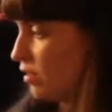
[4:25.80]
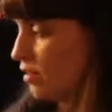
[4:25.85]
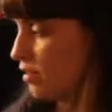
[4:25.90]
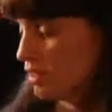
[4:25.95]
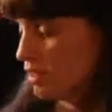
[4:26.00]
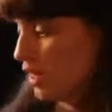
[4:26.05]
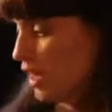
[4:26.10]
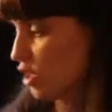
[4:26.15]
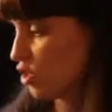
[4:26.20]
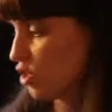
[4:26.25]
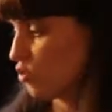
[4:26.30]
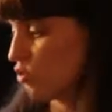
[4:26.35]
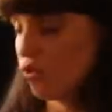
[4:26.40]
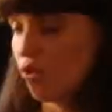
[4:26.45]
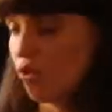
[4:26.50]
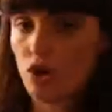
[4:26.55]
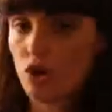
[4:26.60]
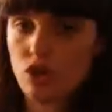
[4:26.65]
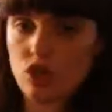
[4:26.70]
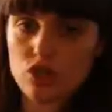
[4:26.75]
It's an
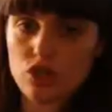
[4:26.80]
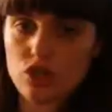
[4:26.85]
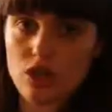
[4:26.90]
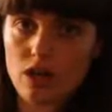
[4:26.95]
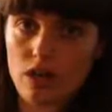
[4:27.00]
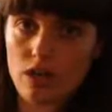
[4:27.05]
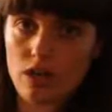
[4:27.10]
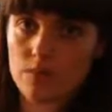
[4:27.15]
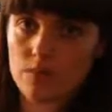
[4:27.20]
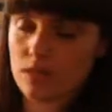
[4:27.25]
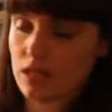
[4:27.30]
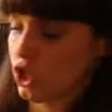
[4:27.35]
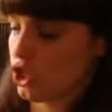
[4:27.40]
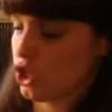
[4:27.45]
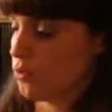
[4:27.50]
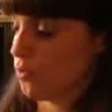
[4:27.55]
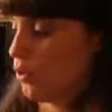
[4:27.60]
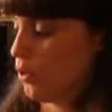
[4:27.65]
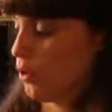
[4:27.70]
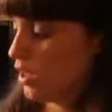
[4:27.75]
extra large
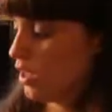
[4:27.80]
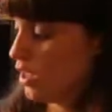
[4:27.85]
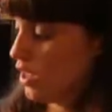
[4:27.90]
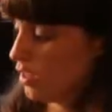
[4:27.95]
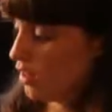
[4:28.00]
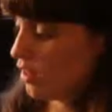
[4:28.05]
sketchbook.